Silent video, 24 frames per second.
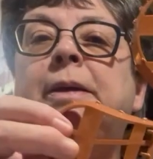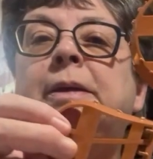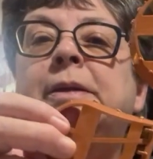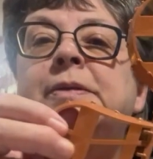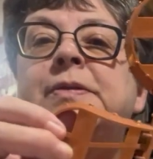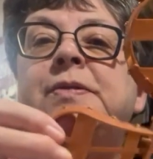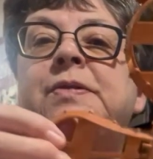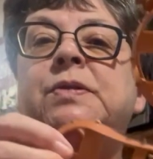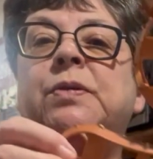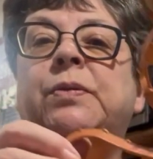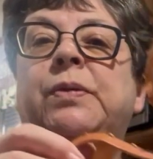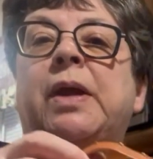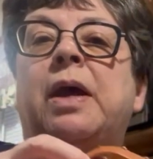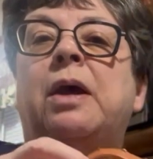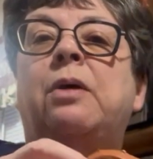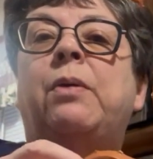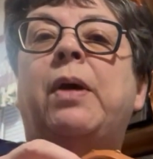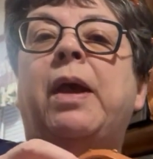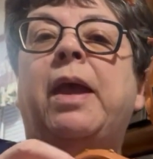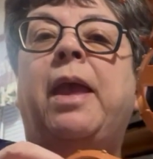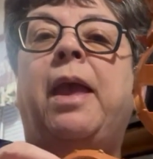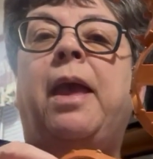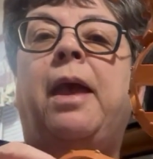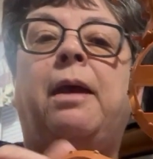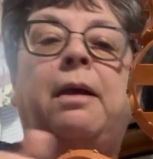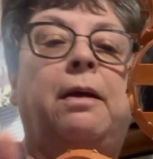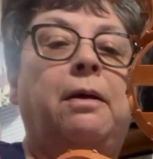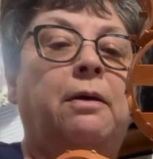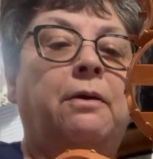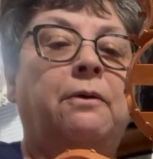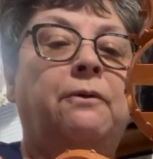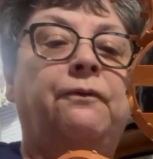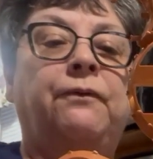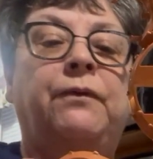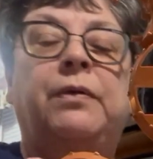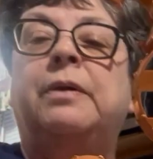So now I
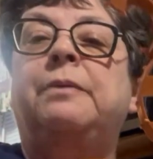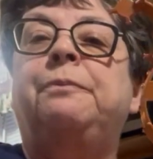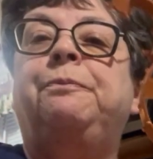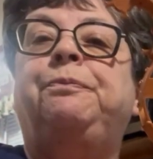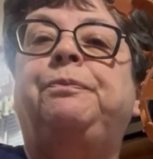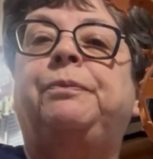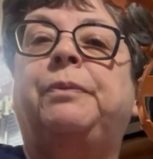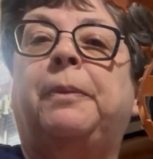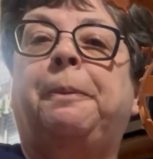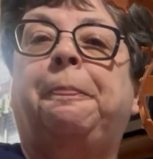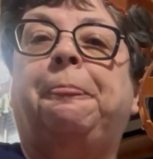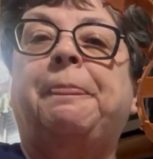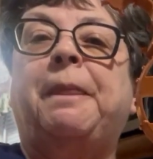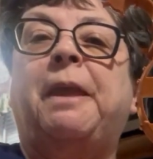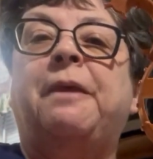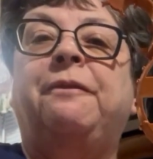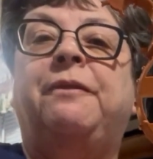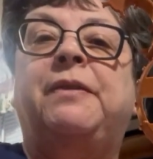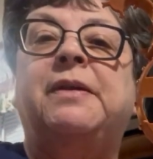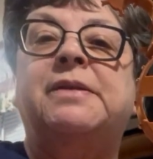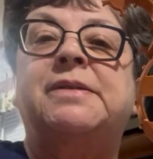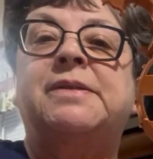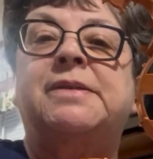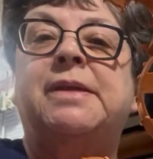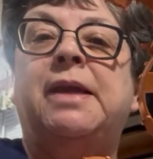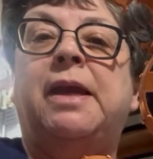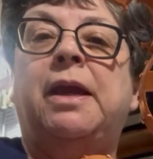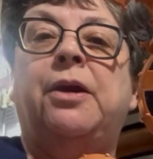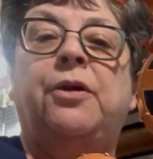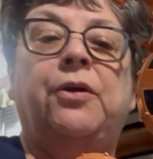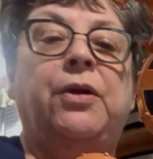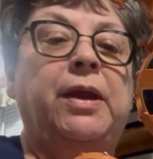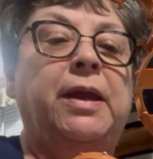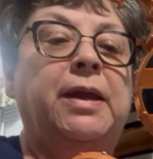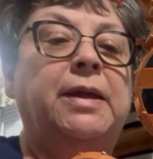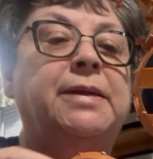have this
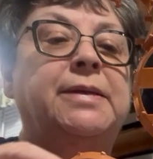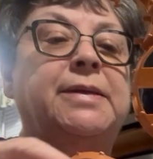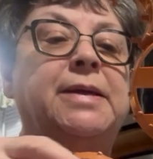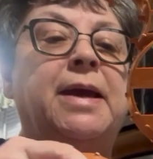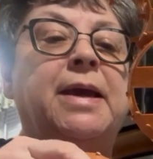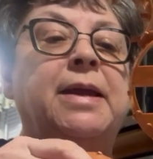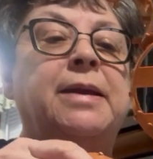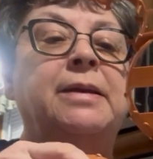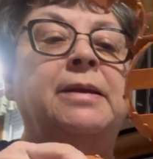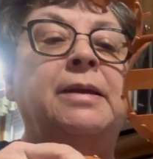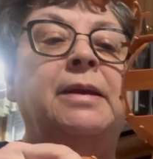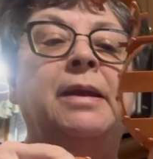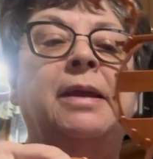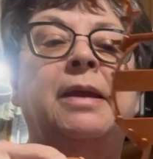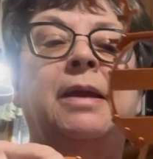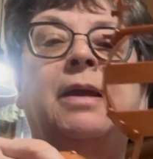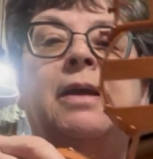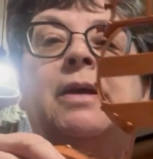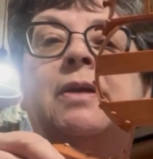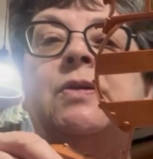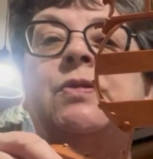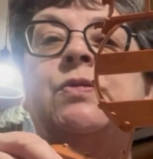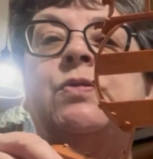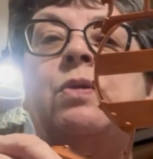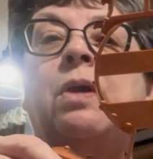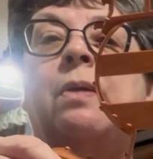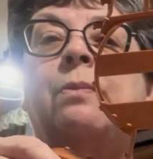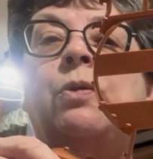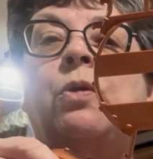area done. So I'm